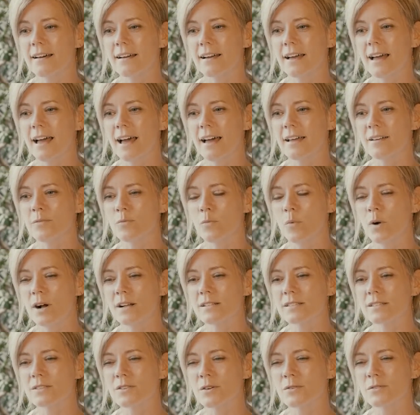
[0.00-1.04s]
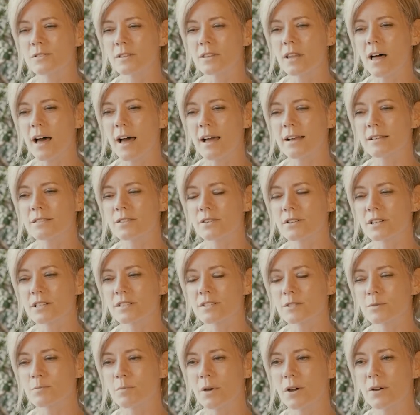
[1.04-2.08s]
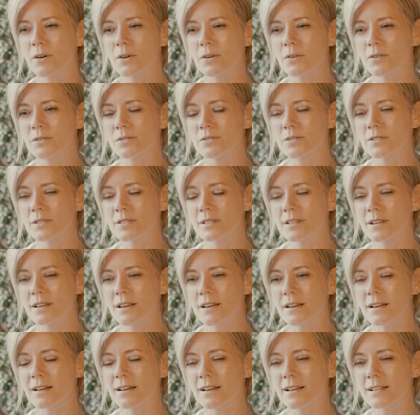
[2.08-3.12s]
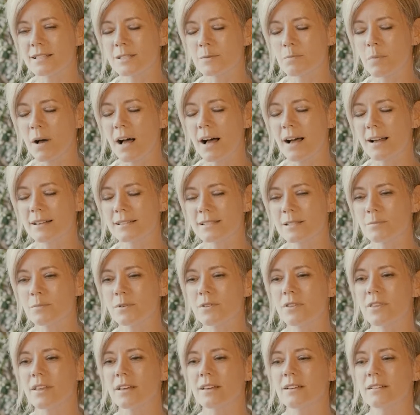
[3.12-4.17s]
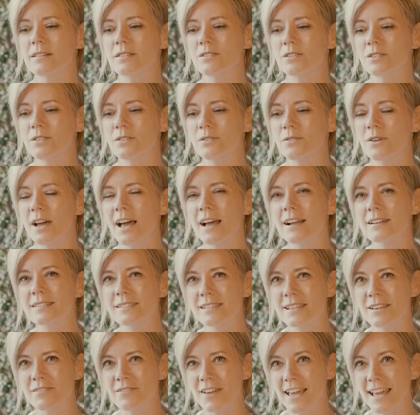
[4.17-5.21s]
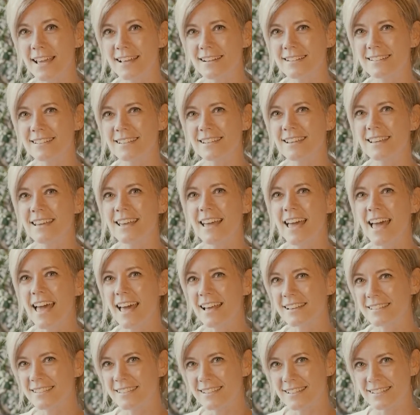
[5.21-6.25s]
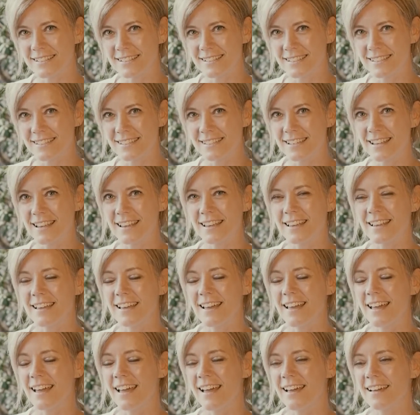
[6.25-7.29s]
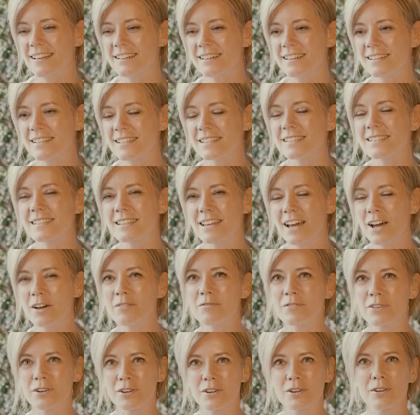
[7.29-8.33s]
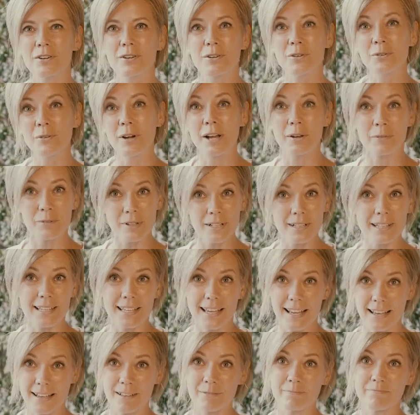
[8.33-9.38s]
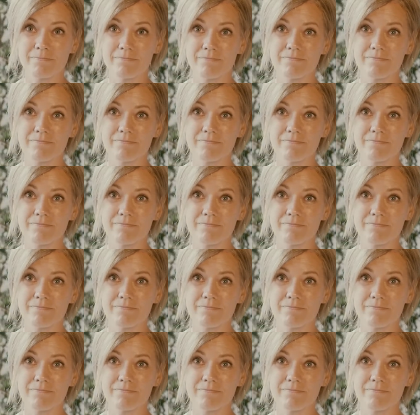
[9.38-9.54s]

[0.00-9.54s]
And once those lies are exposed, it's possible then to excavate essence and discover who I really am.